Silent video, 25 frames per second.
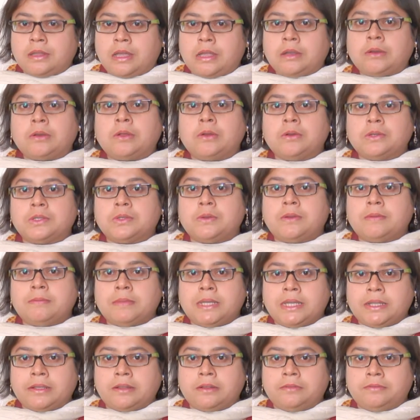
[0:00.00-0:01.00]
and go to a
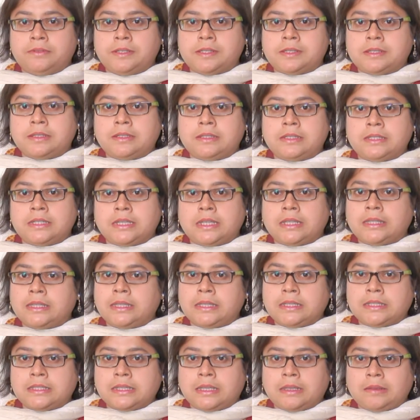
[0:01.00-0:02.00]
medical facility at
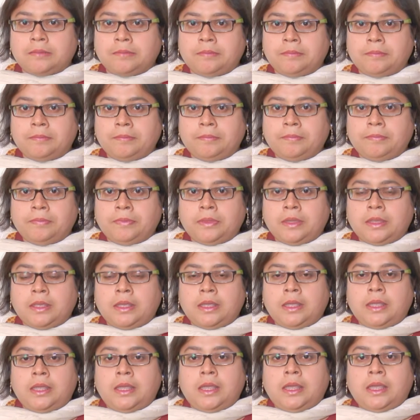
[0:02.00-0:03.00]
that
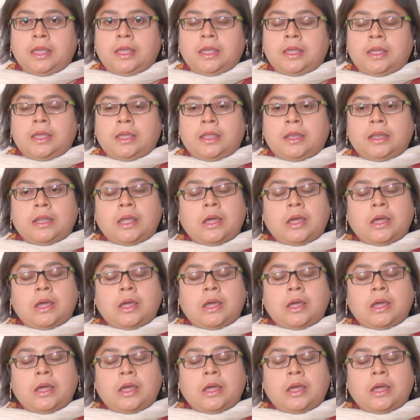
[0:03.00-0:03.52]
time.